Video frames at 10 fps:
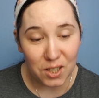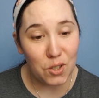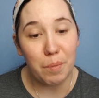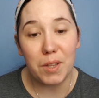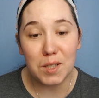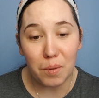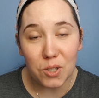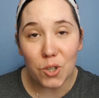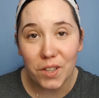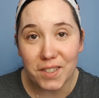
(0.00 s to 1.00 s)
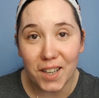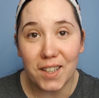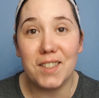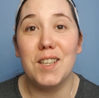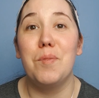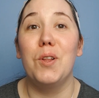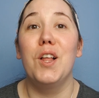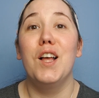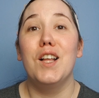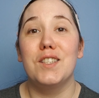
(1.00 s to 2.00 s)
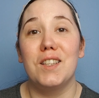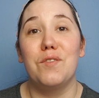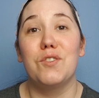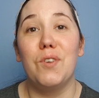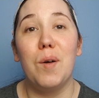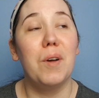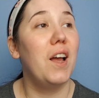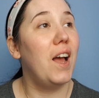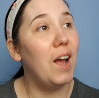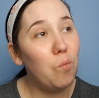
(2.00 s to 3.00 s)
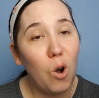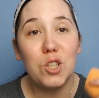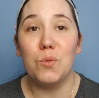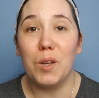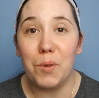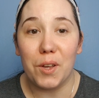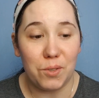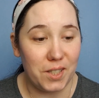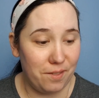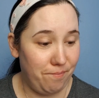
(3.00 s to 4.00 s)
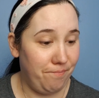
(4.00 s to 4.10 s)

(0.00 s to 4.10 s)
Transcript: So I put the sponge on the dining table to lift her up and walked away without it.